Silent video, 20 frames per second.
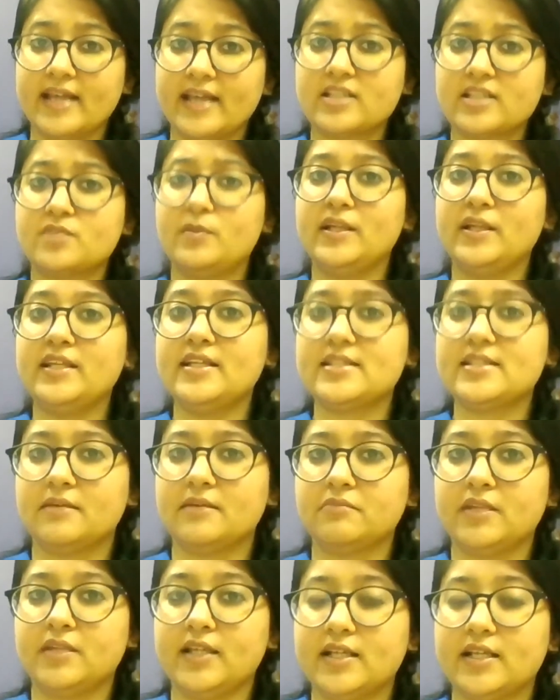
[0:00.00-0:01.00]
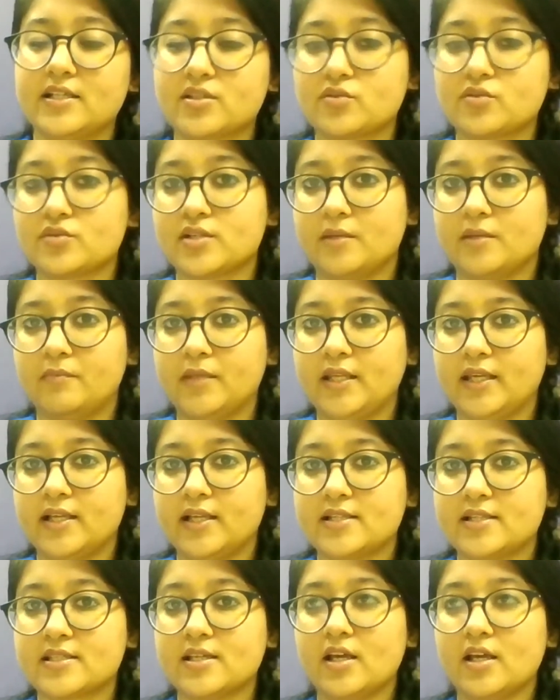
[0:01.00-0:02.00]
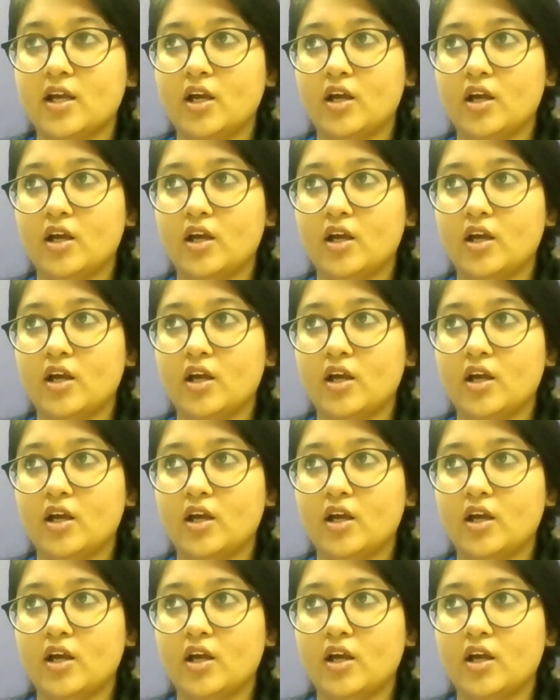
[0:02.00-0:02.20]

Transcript: explaining something else to somebody else,